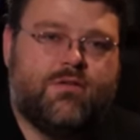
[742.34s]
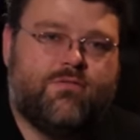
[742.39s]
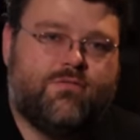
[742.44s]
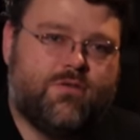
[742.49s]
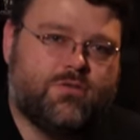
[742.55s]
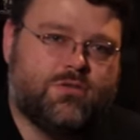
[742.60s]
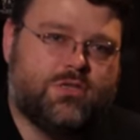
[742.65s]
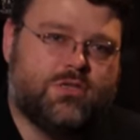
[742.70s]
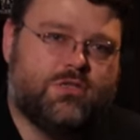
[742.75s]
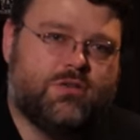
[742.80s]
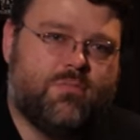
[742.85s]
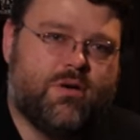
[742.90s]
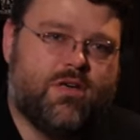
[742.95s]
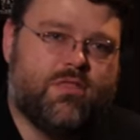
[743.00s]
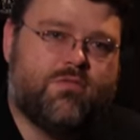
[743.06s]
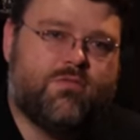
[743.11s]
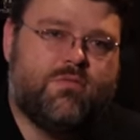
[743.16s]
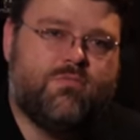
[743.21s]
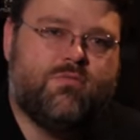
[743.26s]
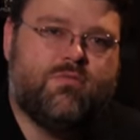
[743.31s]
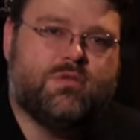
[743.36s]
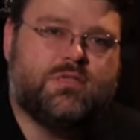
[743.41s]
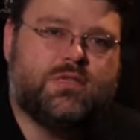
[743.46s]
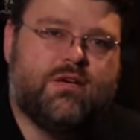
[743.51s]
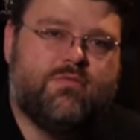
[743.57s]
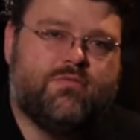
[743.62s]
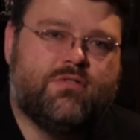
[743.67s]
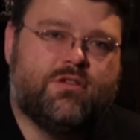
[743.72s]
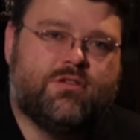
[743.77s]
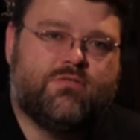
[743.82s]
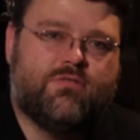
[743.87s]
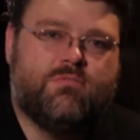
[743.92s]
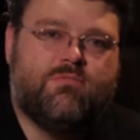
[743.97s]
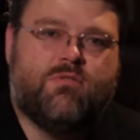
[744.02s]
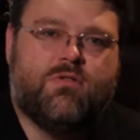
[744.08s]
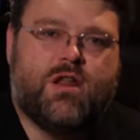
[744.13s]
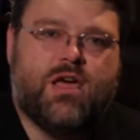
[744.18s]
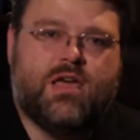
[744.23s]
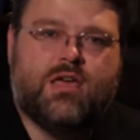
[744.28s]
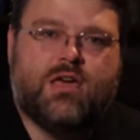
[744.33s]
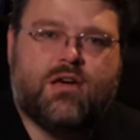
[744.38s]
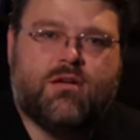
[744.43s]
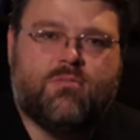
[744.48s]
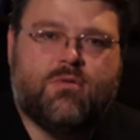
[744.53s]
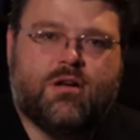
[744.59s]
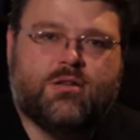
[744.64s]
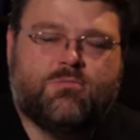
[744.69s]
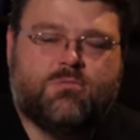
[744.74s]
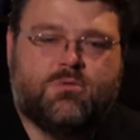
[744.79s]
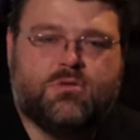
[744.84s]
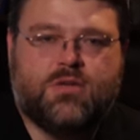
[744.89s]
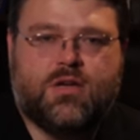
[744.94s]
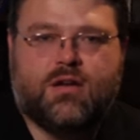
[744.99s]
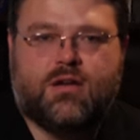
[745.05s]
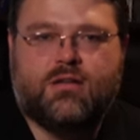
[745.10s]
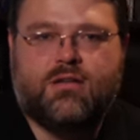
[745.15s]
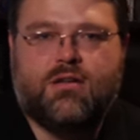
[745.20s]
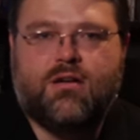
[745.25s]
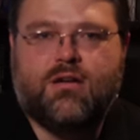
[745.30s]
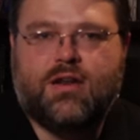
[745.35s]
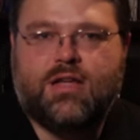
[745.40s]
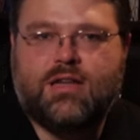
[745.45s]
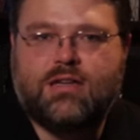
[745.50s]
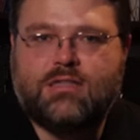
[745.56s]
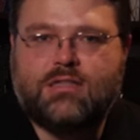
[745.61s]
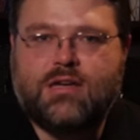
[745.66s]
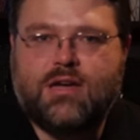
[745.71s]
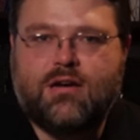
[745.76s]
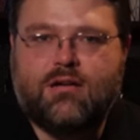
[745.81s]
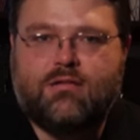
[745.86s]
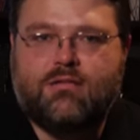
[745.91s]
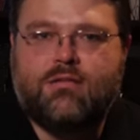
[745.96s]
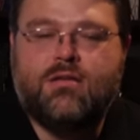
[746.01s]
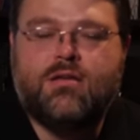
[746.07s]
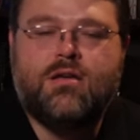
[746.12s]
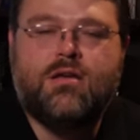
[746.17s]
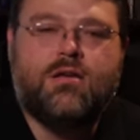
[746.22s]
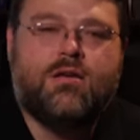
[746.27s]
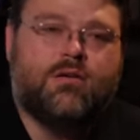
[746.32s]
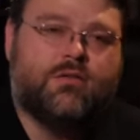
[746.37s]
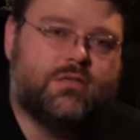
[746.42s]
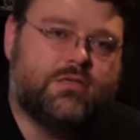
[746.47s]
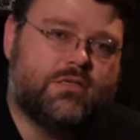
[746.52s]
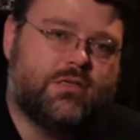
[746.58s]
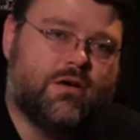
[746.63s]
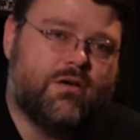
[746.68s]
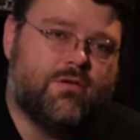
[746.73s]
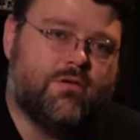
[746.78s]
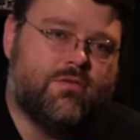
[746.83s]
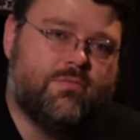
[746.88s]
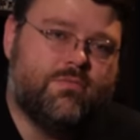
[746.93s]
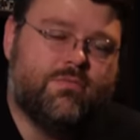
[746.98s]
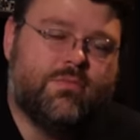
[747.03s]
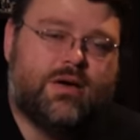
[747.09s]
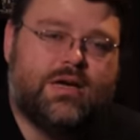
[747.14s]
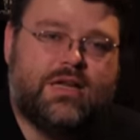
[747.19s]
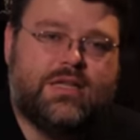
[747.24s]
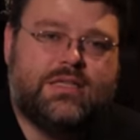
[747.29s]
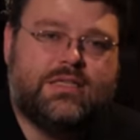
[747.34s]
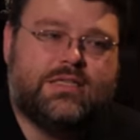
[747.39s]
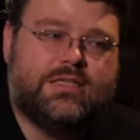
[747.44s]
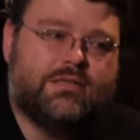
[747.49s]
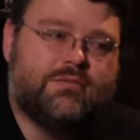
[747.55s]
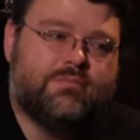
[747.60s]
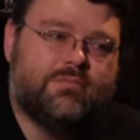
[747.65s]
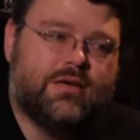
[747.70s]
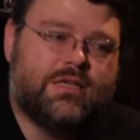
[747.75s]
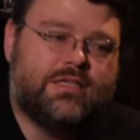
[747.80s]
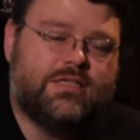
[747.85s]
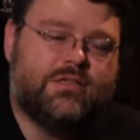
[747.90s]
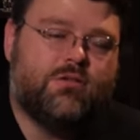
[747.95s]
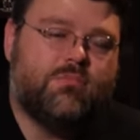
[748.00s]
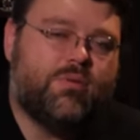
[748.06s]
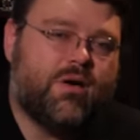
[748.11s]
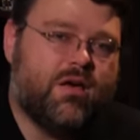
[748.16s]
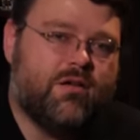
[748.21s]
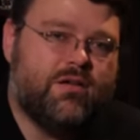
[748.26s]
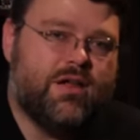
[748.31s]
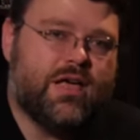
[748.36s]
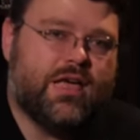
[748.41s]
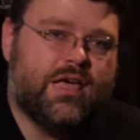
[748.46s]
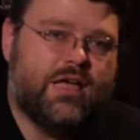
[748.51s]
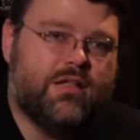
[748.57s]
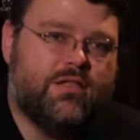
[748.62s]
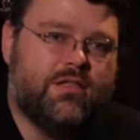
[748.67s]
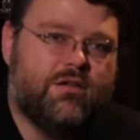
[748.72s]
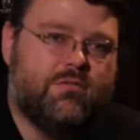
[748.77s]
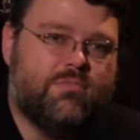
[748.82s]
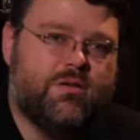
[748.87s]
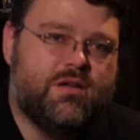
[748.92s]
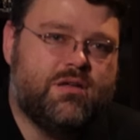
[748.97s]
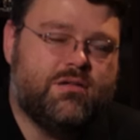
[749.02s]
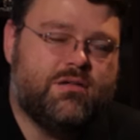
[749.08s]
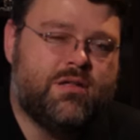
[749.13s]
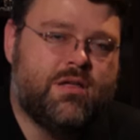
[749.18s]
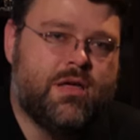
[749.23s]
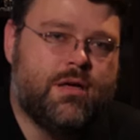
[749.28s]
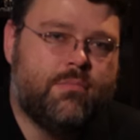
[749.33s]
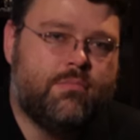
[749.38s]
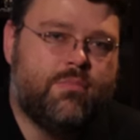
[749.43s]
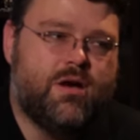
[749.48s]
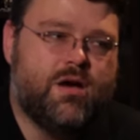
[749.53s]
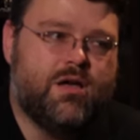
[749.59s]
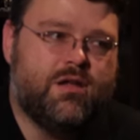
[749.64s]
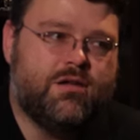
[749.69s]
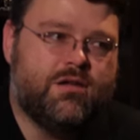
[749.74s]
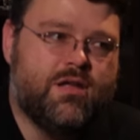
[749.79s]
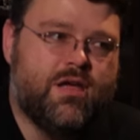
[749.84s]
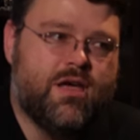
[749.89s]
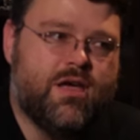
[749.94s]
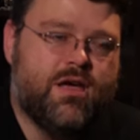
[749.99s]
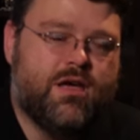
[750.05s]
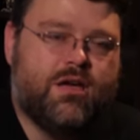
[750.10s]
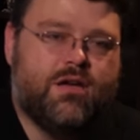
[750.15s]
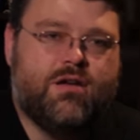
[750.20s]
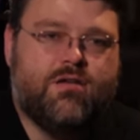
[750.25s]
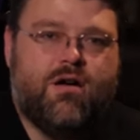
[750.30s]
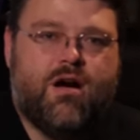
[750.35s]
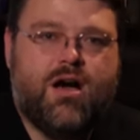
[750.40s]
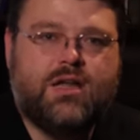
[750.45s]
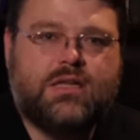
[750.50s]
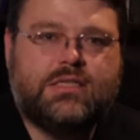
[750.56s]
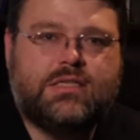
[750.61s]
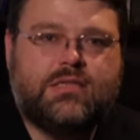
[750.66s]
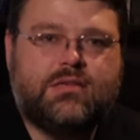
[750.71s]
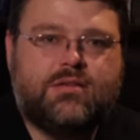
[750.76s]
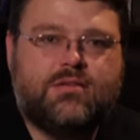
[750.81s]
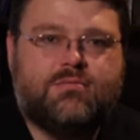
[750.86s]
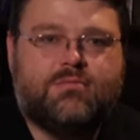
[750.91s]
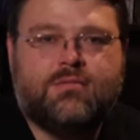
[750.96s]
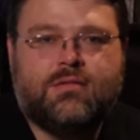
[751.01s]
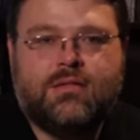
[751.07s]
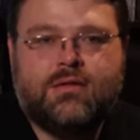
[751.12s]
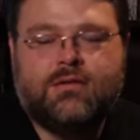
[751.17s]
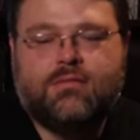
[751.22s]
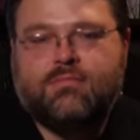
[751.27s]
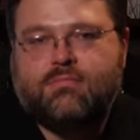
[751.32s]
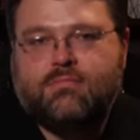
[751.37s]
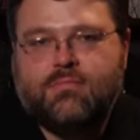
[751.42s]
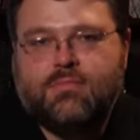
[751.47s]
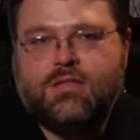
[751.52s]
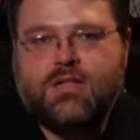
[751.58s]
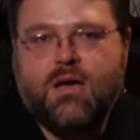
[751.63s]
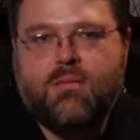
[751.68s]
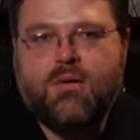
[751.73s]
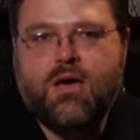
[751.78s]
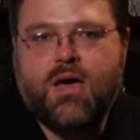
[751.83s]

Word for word: versus about 3.7 to 3.8 gigabytes per second on Intel. So it's still bottlenecking a little bit, but honestly, not